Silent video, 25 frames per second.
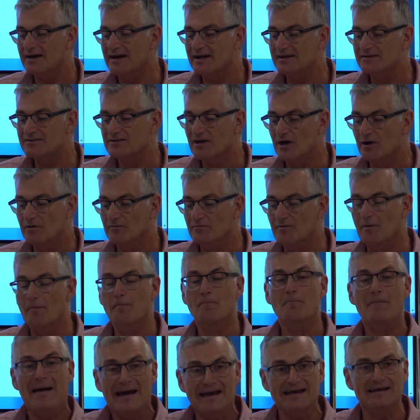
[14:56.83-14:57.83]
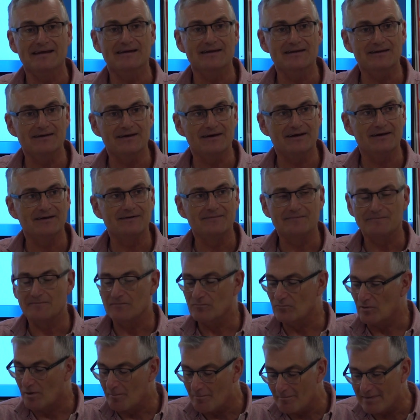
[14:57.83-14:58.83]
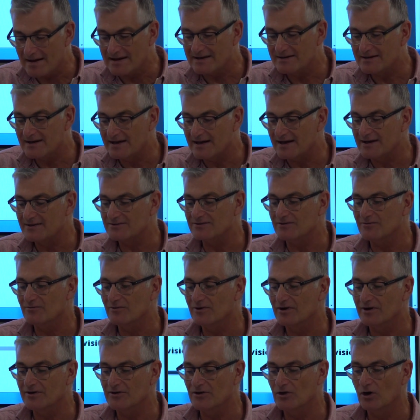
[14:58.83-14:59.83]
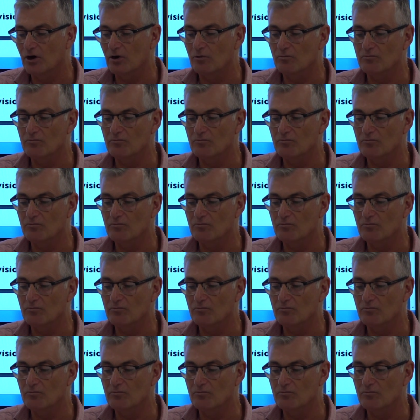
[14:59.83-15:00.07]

it's remainder. Remainder is the word, not